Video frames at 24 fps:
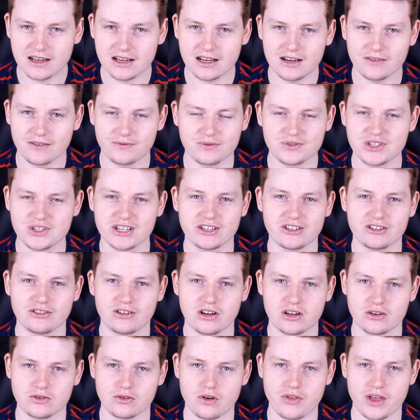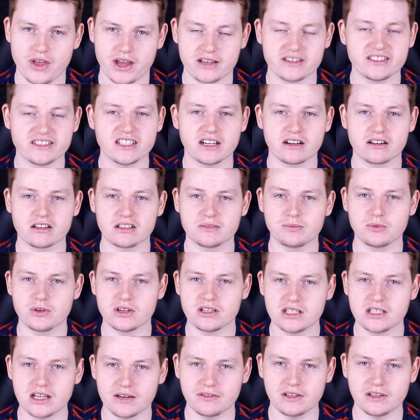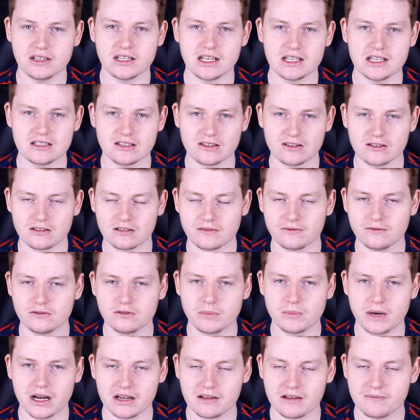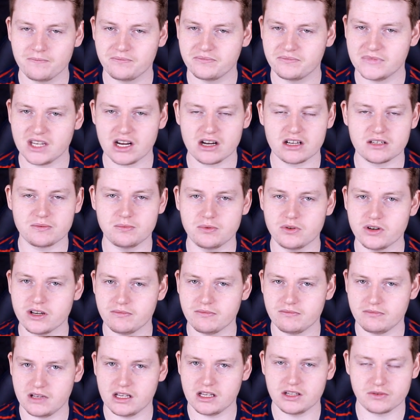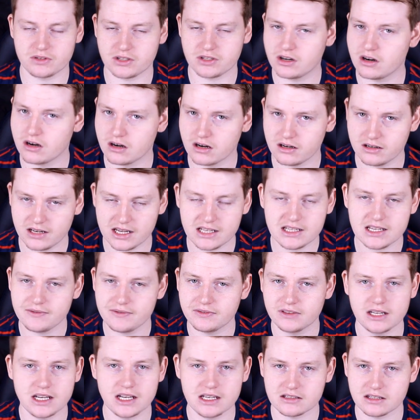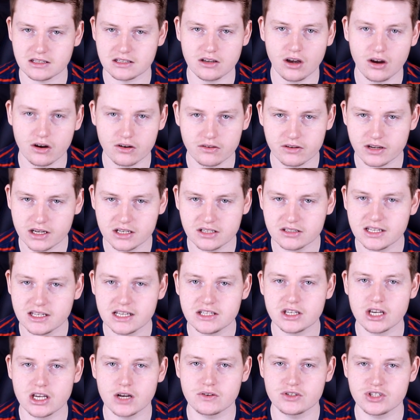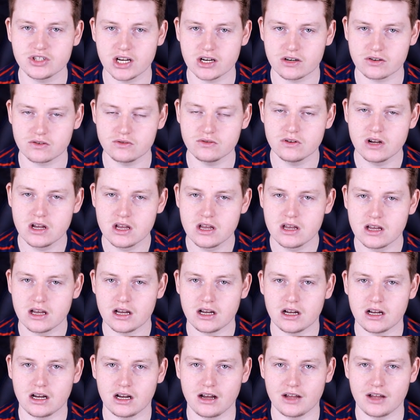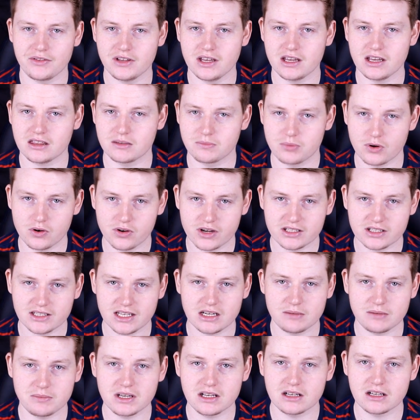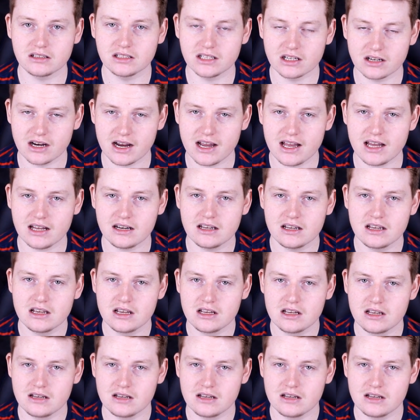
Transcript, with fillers: from Channel 9 and all that is Darius Boyd definitely needs to go to fullback. Darius Boyd, he's retiring. He definitely needs to go. He just needs to go in general. I feel like the Broncos need a big clear out.